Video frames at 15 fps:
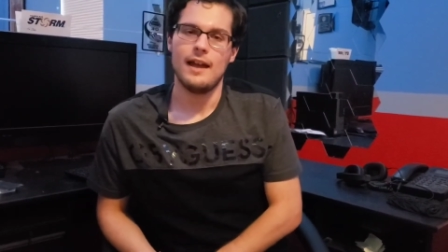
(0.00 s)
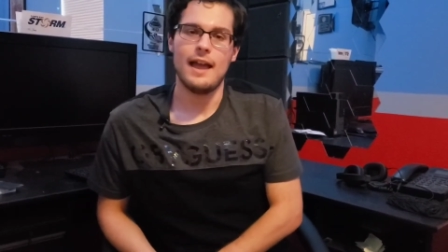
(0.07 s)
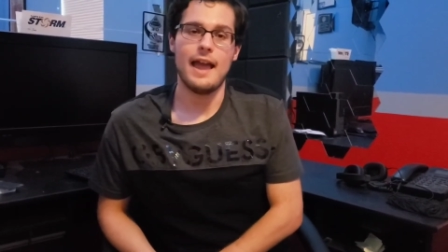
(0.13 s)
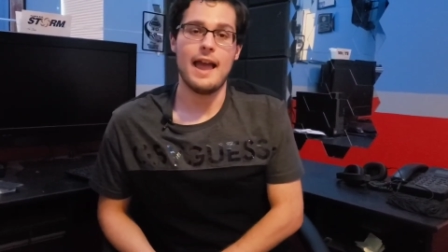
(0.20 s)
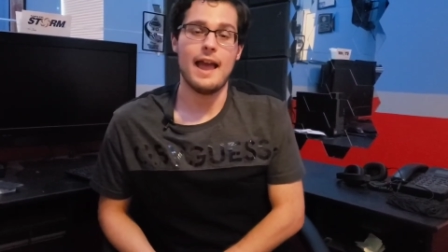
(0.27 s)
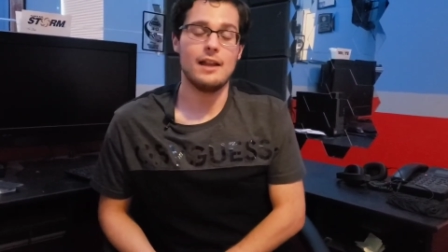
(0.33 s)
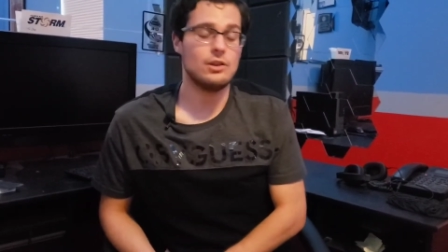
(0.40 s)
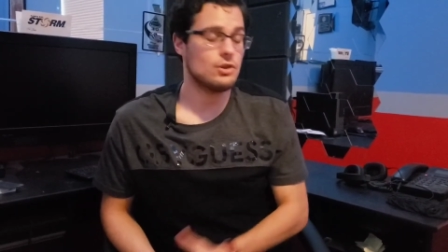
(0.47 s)

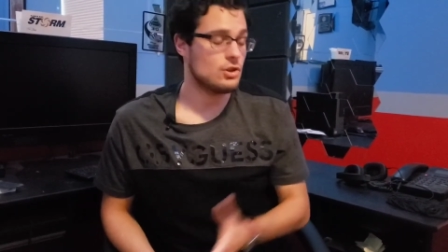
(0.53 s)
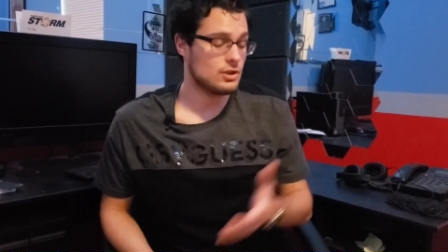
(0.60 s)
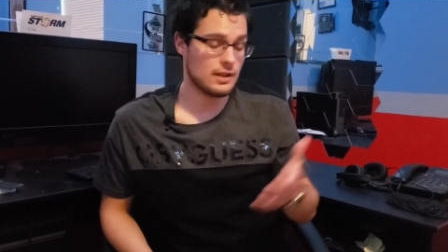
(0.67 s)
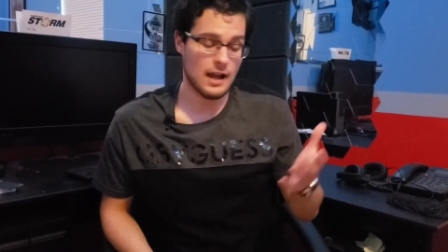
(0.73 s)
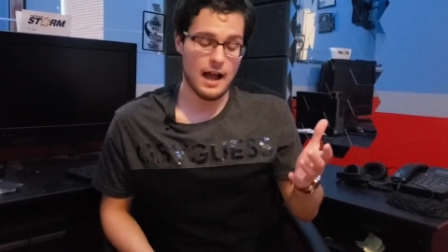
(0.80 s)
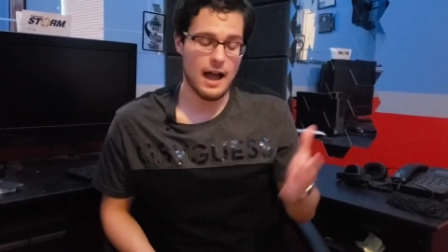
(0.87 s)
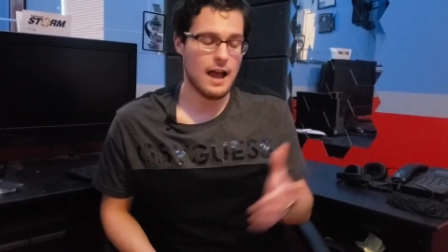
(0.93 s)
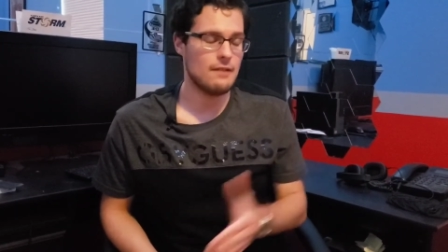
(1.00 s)
And you're just
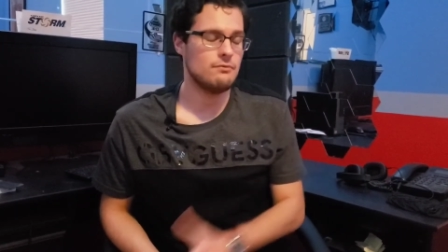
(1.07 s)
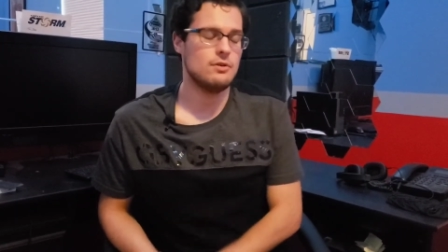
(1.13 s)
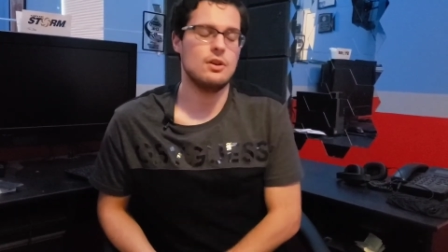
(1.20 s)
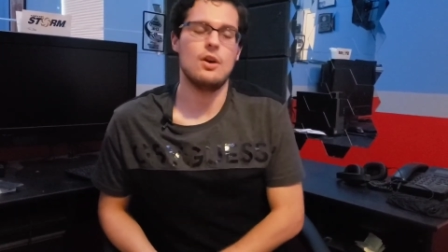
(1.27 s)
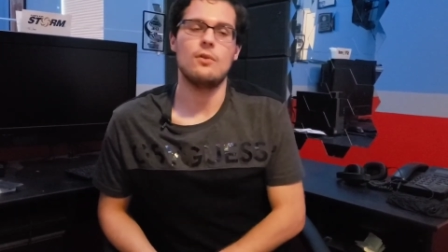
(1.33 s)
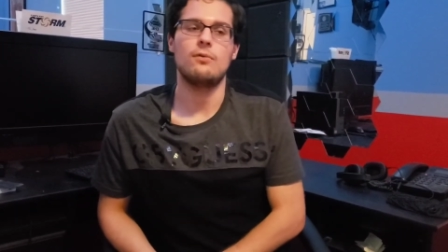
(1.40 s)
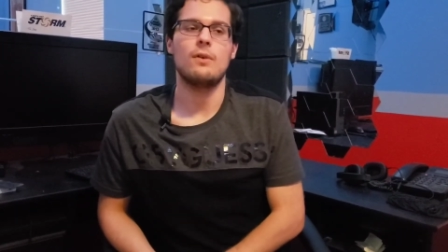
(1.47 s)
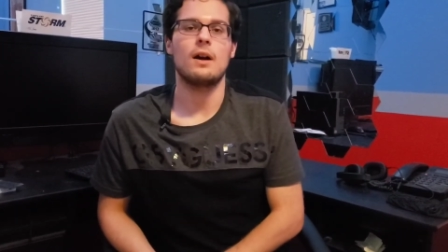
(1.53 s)
like, I have
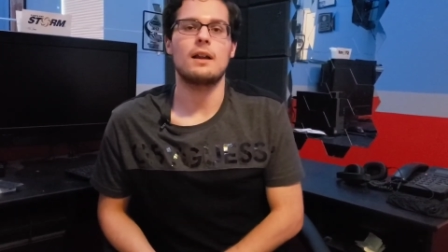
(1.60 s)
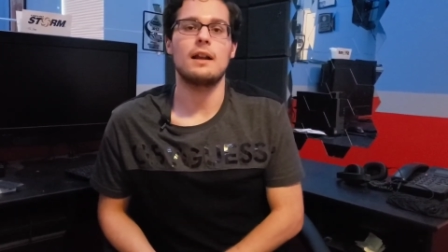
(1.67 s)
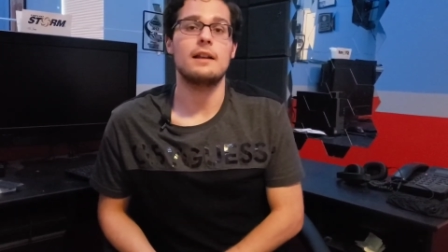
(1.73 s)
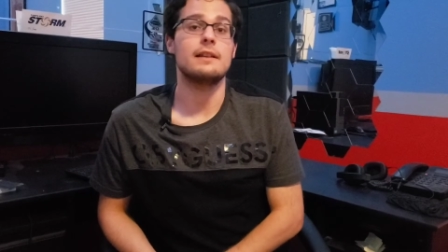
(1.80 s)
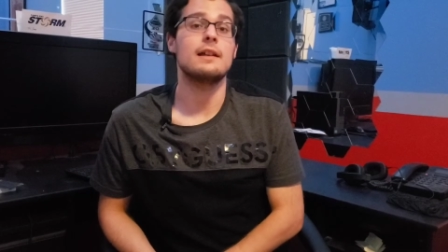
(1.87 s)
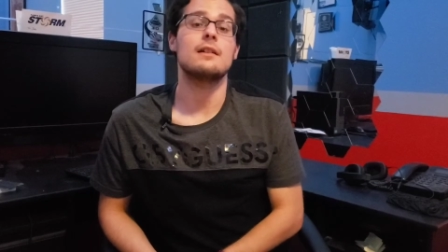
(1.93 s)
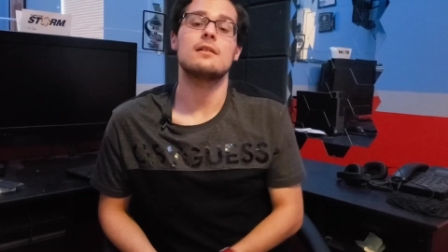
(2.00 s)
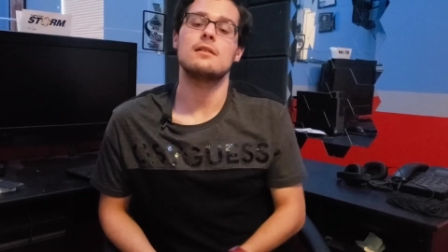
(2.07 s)
no fucking
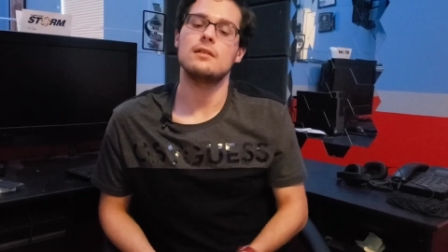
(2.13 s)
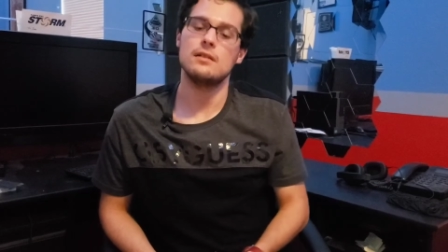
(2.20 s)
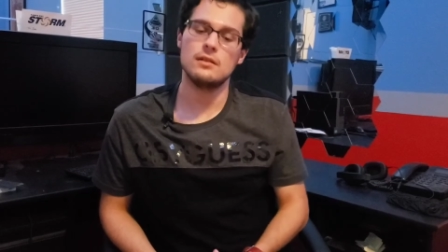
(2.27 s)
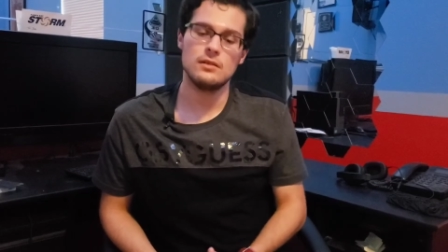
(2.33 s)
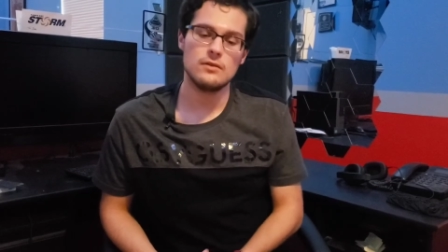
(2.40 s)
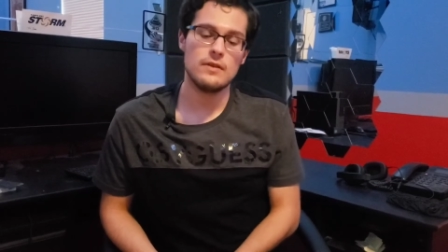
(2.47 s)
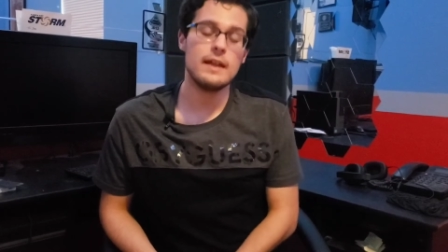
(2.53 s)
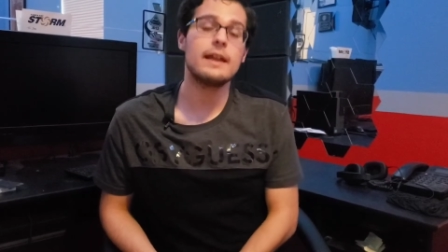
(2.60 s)
idea.
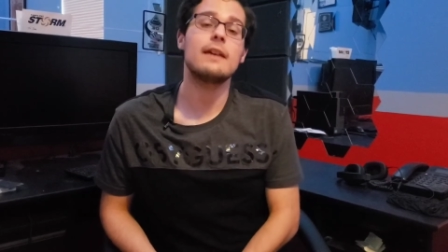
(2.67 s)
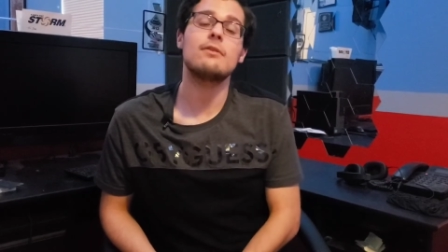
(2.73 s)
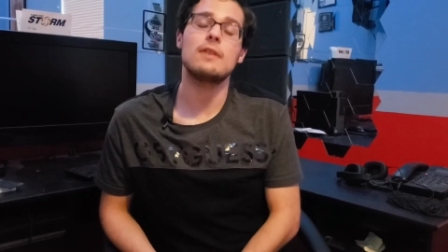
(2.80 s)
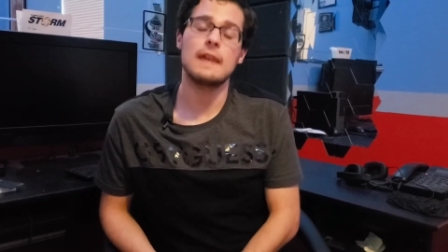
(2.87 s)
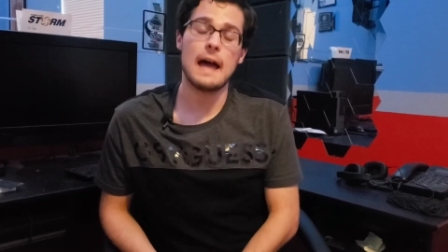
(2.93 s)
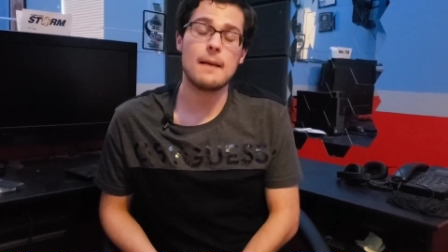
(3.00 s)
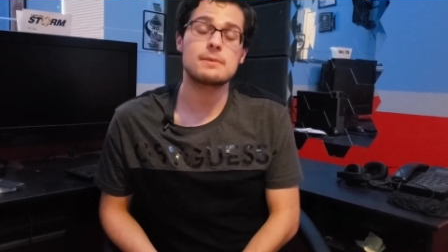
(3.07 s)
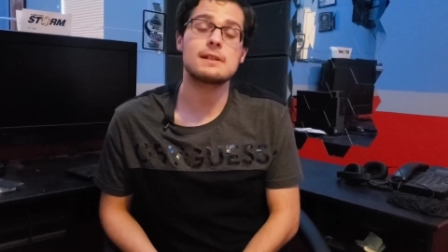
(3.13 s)
They give you
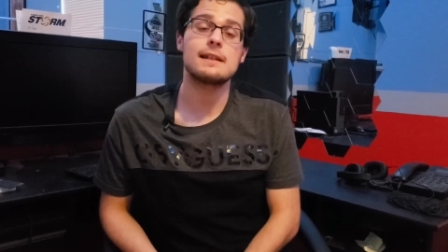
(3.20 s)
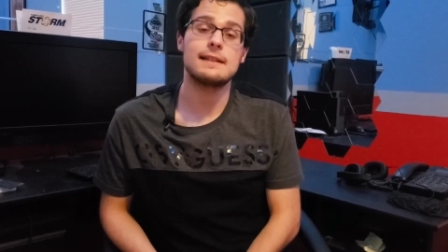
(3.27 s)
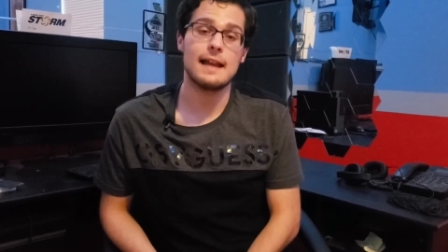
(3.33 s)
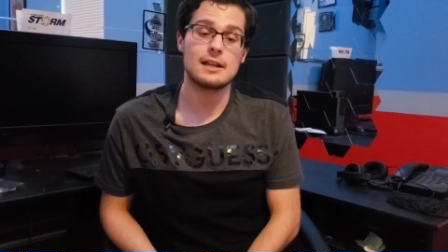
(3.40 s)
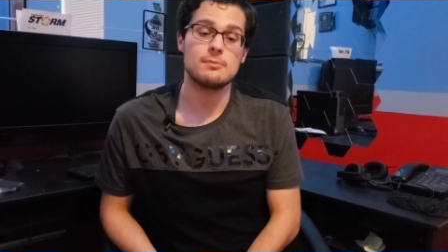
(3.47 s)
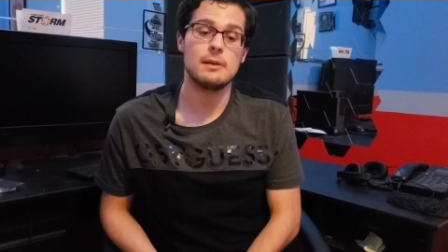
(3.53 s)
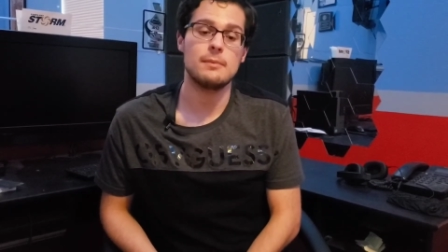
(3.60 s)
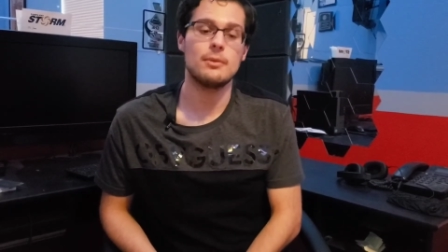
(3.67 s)
the option to
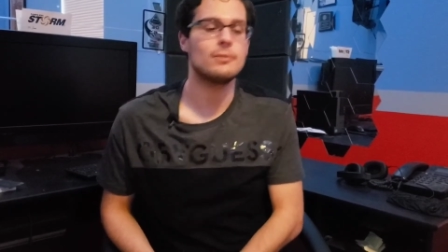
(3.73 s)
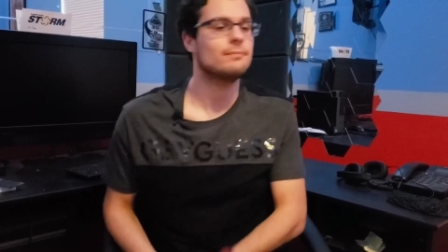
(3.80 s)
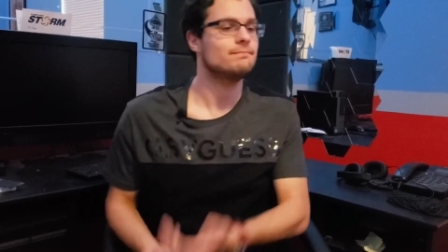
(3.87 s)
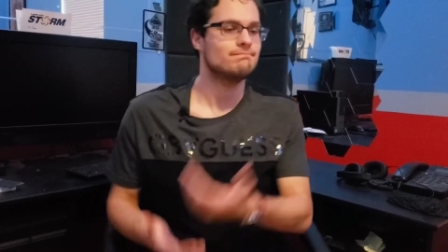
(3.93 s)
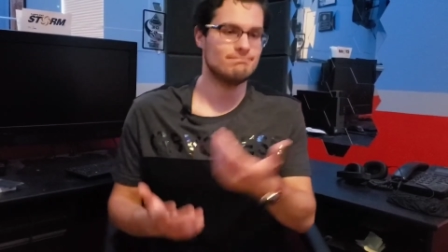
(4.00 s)
text people.